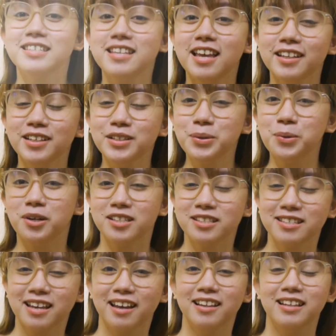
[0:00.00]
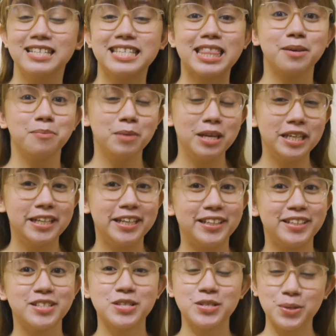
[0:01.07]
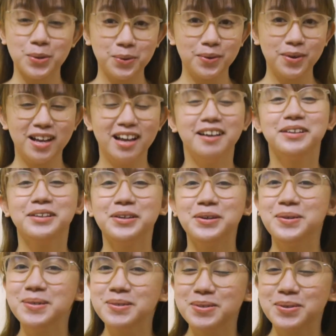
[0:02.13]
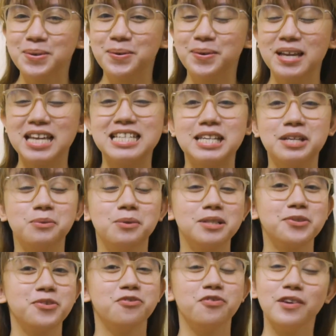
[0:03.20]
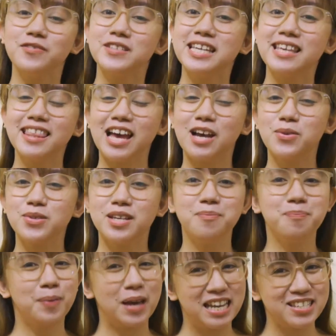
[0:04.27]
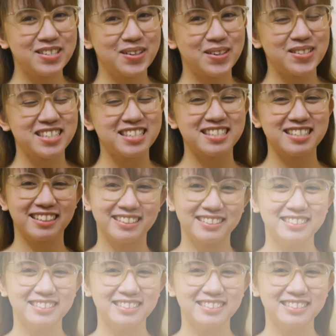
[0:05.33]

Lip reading: second quartile is the median, so Q2 is equal to 50,000 pesos.